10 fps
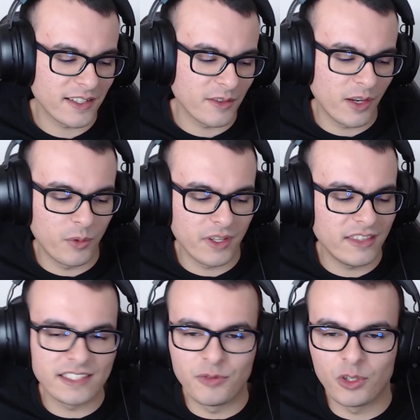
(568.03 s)
with
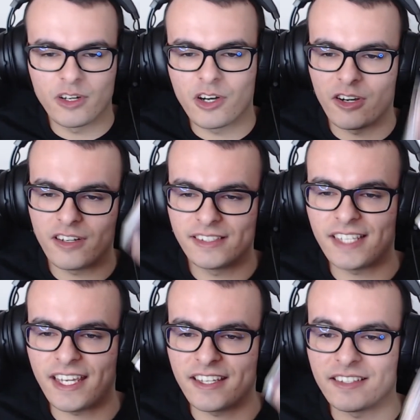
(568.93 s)
these full art
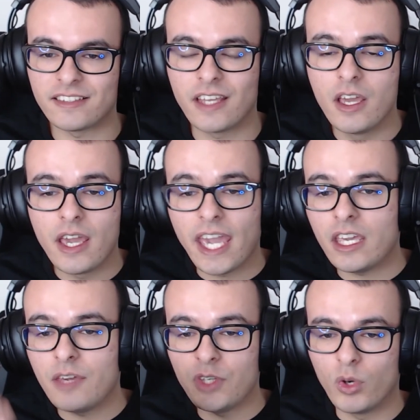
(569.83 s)
cards. And
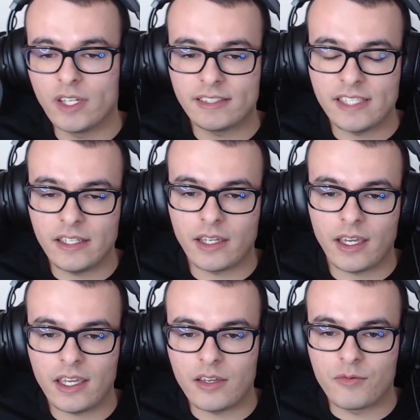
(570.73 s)
hey, if you want to see
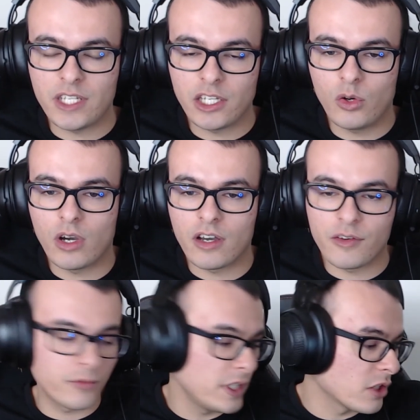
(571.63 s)
a video
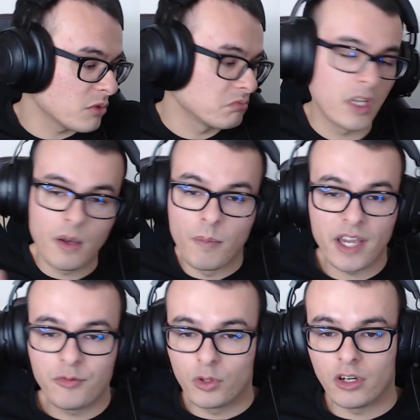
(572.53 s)
of, you know,
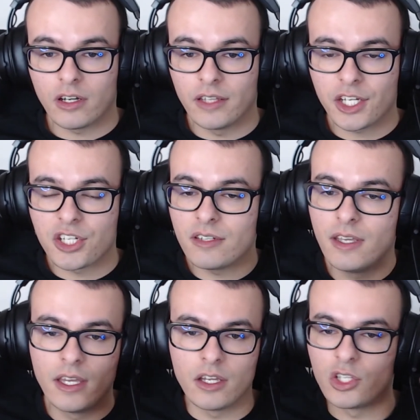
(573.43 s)
my full art collection,
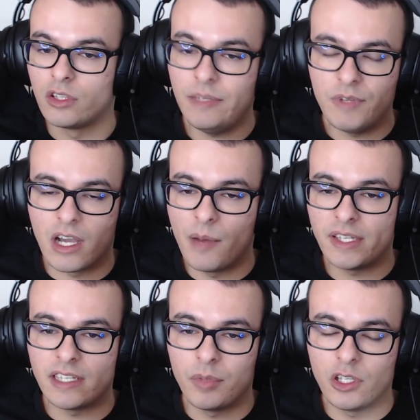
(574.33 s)
leave a
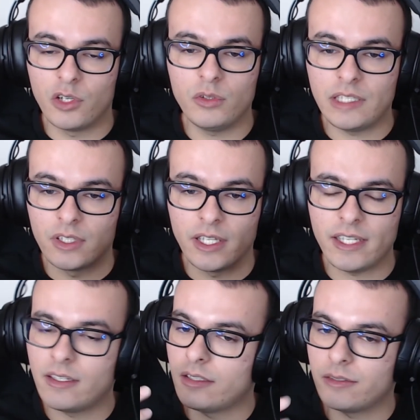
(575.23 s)
comment down below, leave a
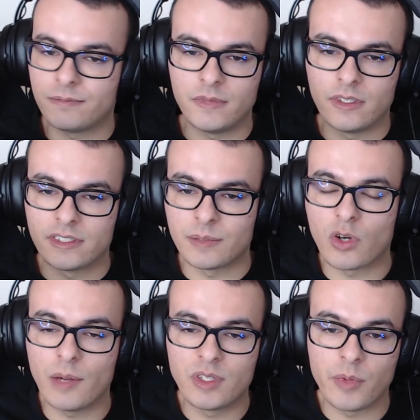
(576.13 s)
like,
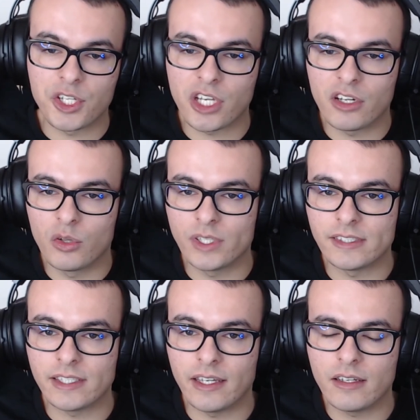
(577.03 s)
subscribe to my channel
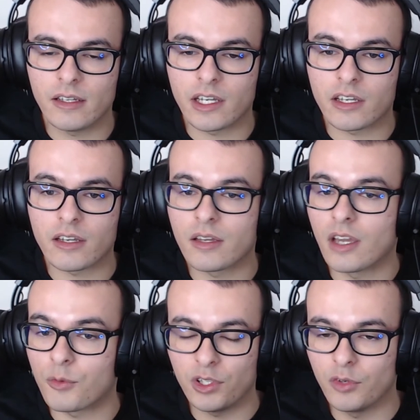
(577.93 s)
once again. I
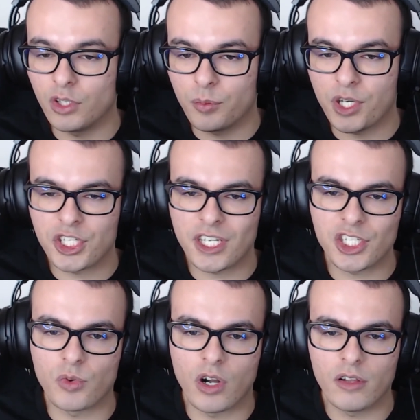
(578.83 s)
really
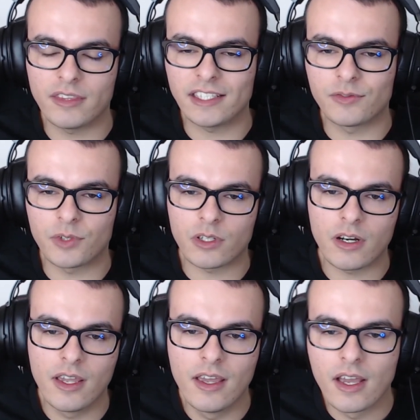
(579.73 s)
appreciate you all. Thanks
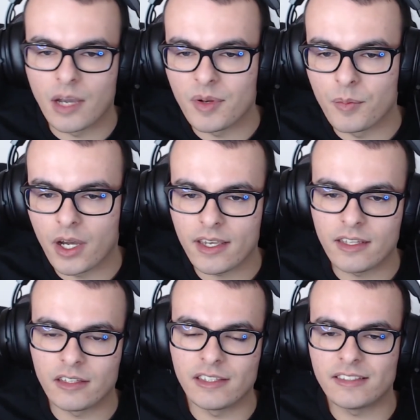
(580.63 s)
for coming by
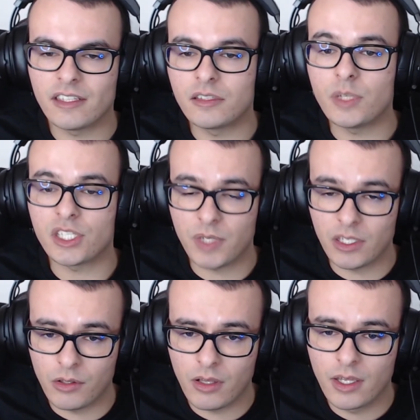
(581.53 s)
and listening to me spiel,